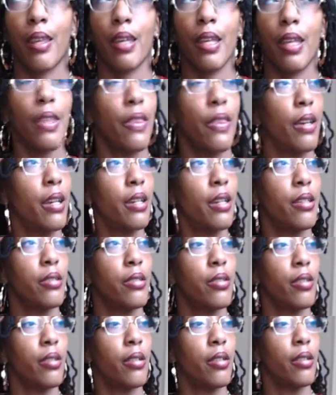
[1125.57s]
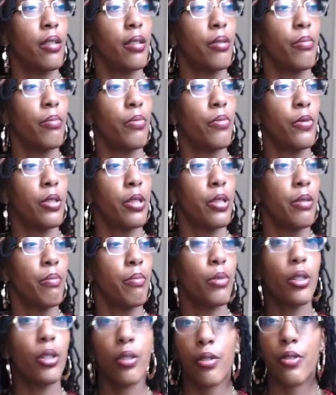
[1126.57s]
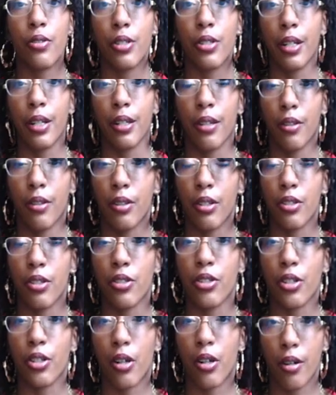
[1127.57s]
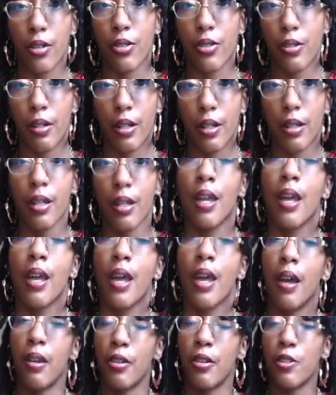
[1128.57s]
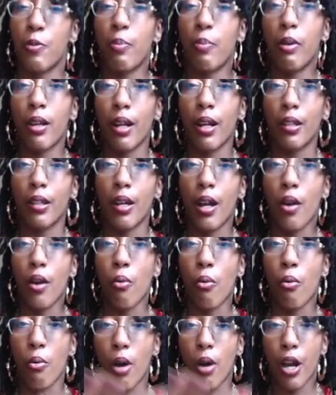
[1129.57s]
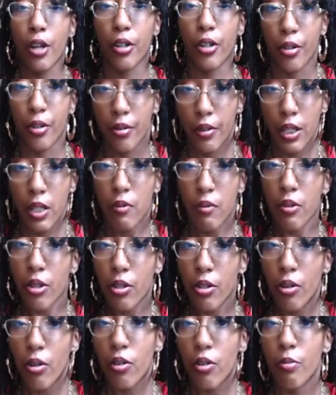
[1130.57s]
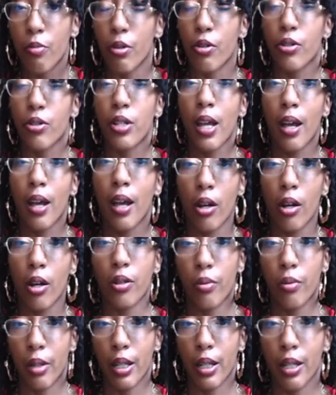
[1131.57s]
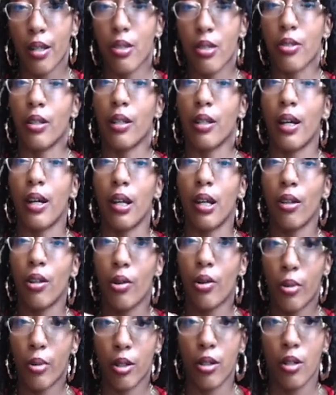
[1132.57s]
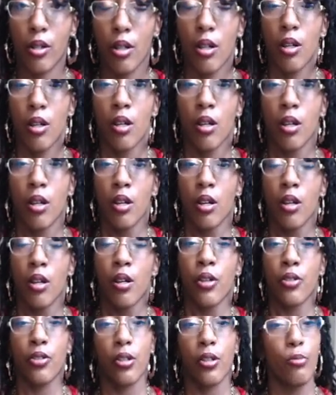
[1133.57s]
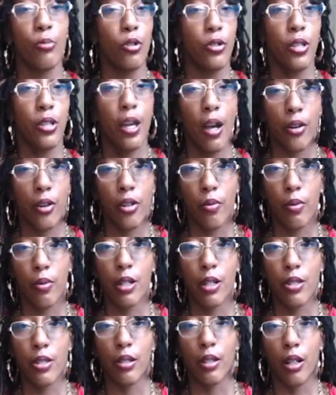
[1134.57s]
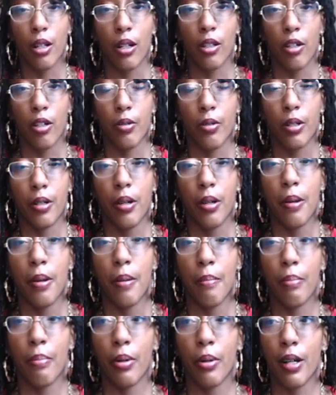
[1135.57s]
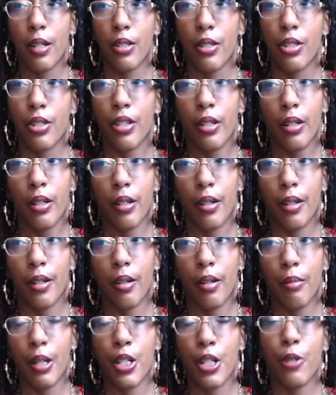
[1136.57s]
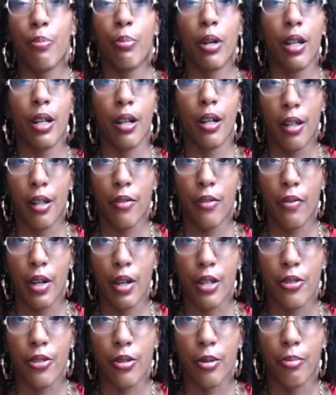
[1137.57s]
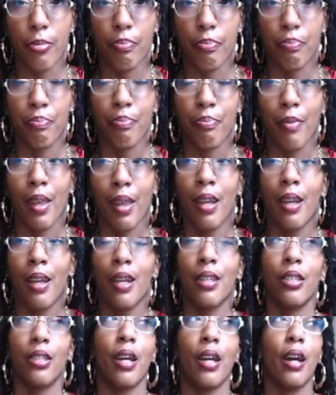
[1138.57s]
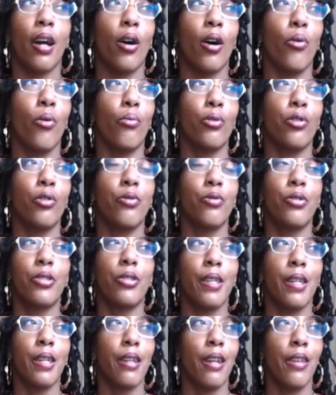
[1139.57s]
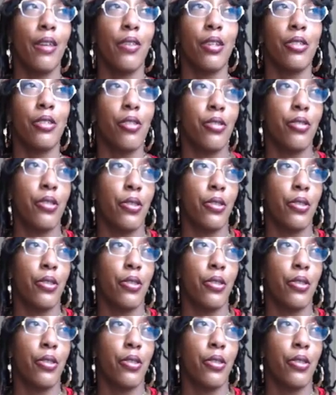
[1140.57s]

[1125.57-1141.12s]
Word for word: than uh, than MERS did and then SARS did, and it's spreading a lot wider. Even though the mortality rate is a lot lower, so the mortality rate is a lot lower, but um, it's spreading a lot faster. Now, when you see, and this is the